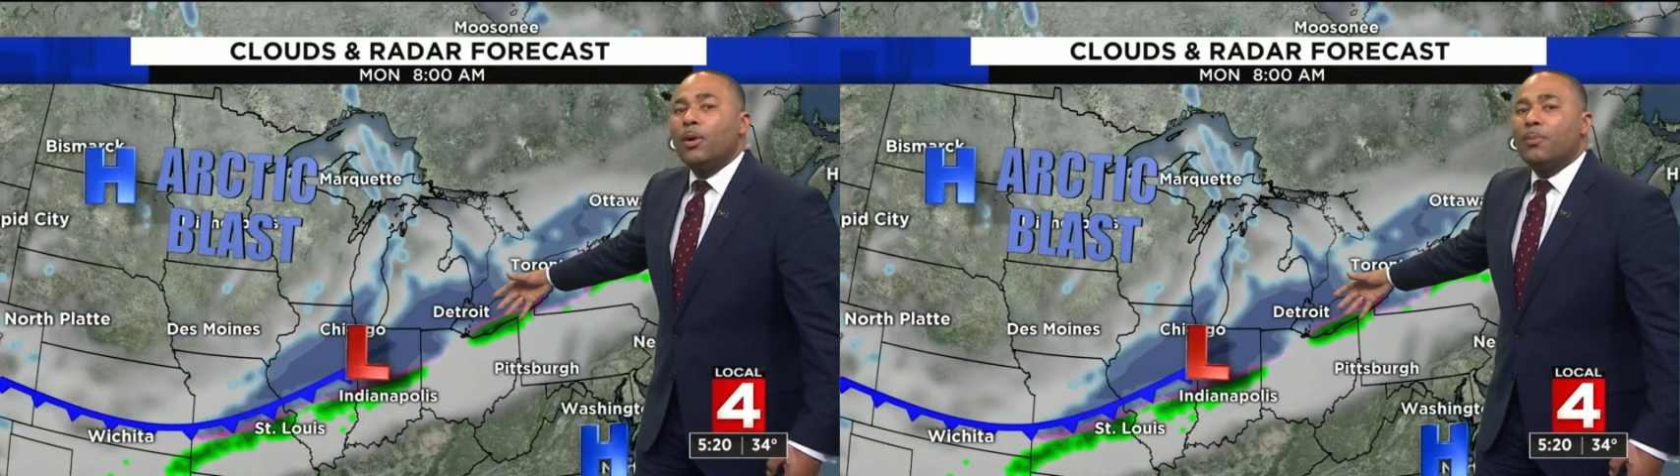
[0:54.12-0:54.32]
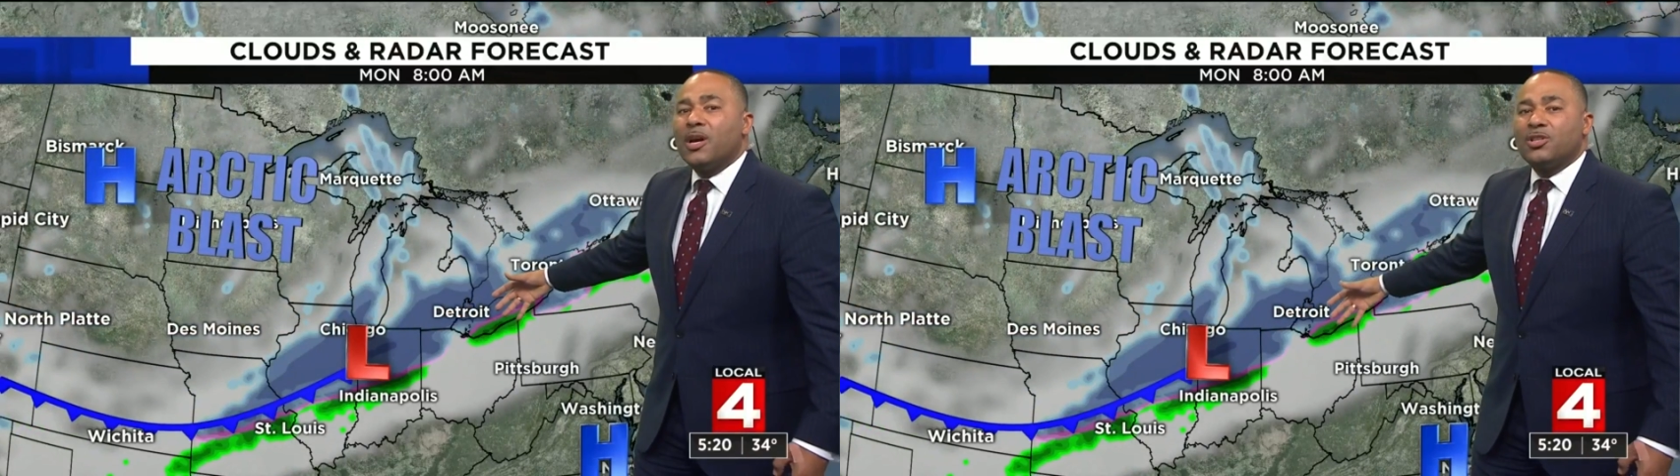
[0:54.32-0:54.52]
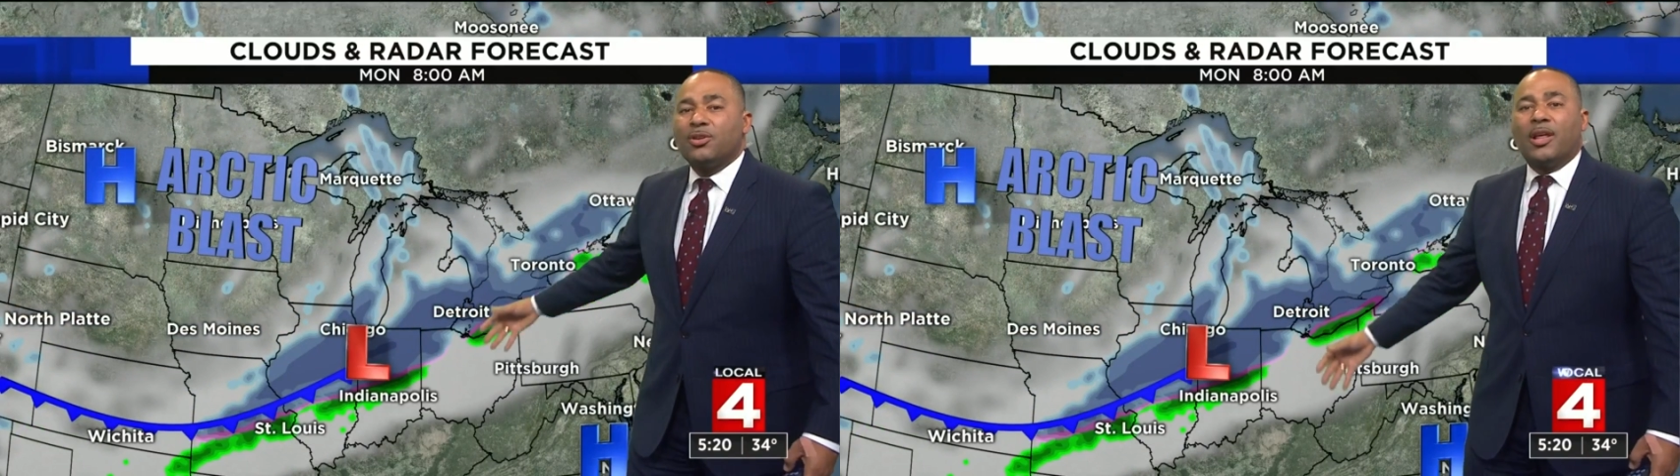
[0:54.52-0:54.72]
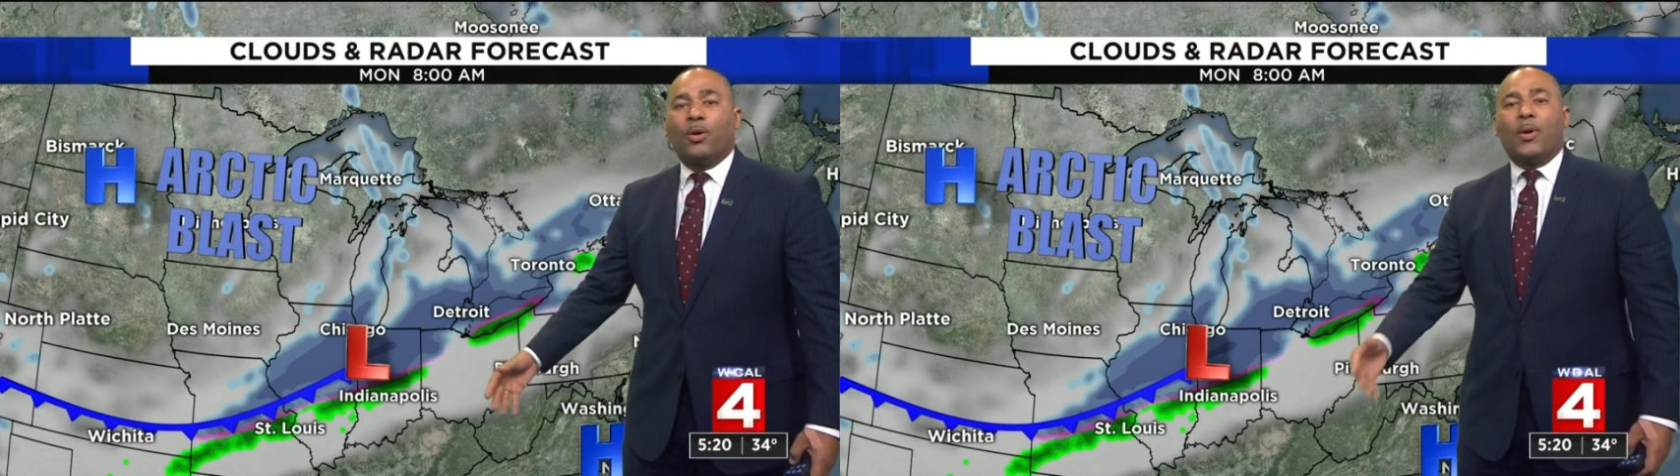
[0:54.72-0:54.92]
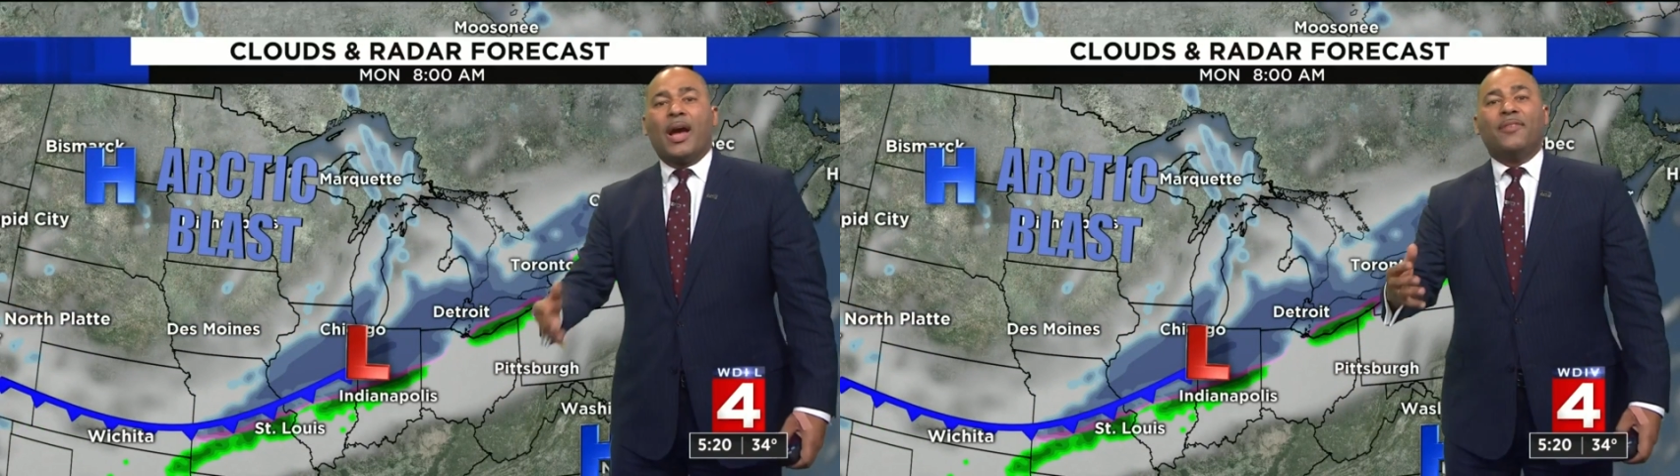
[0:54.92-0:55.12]
pressure that
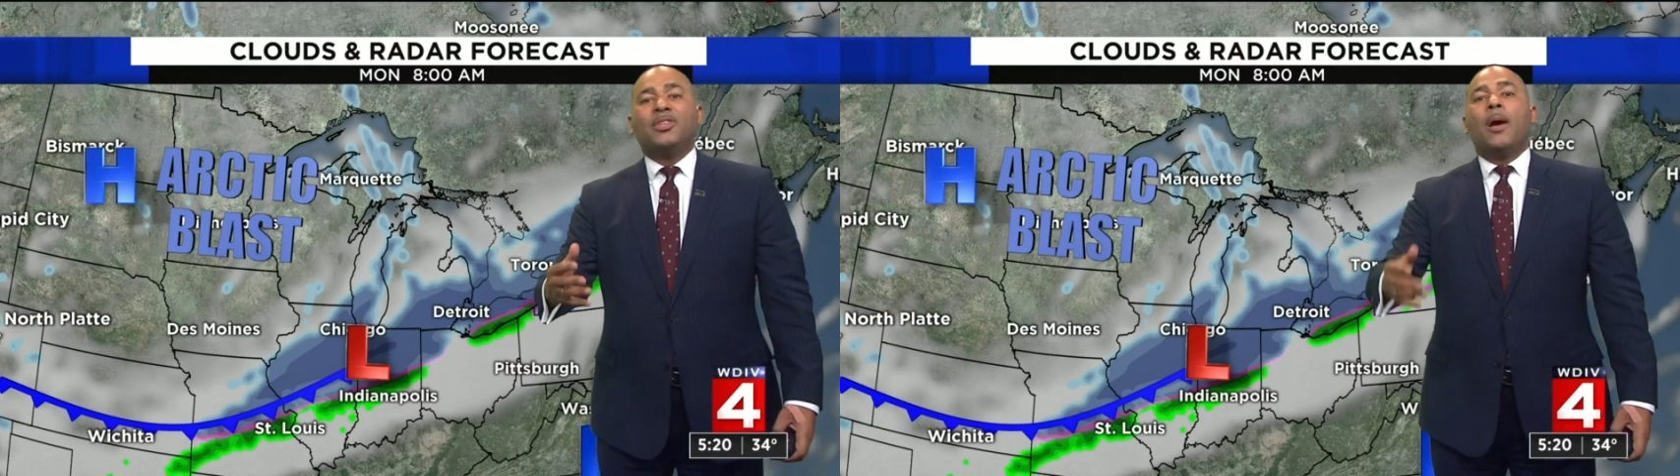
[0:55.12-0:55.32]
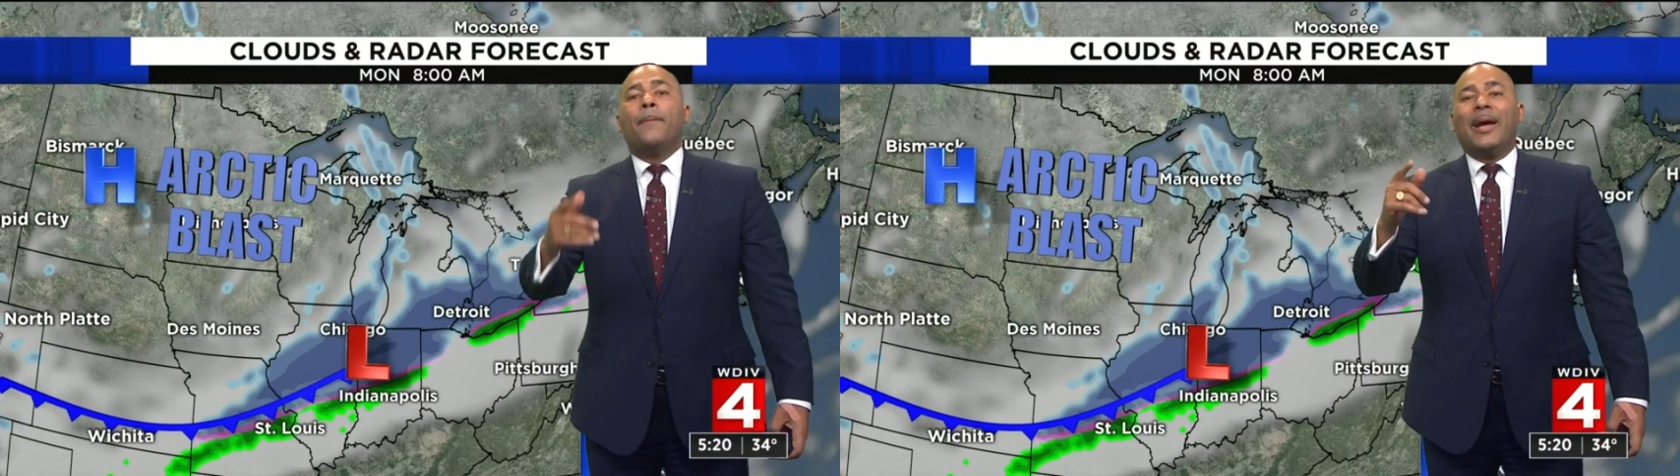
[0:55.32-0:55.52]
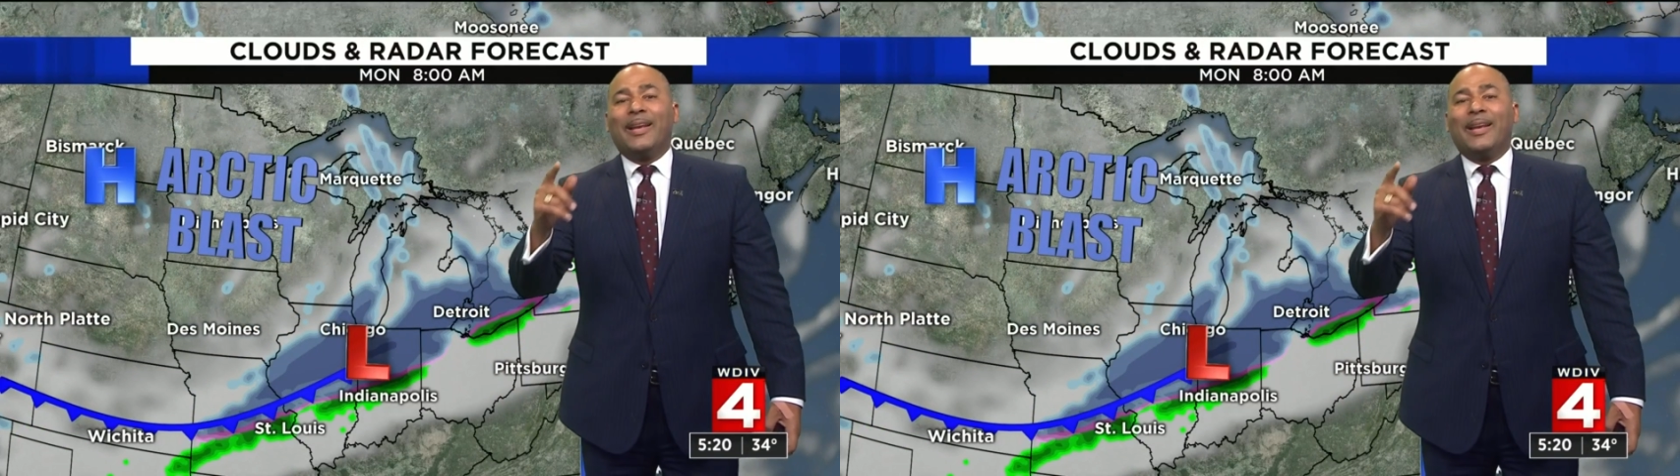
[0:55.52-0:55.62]
arrives by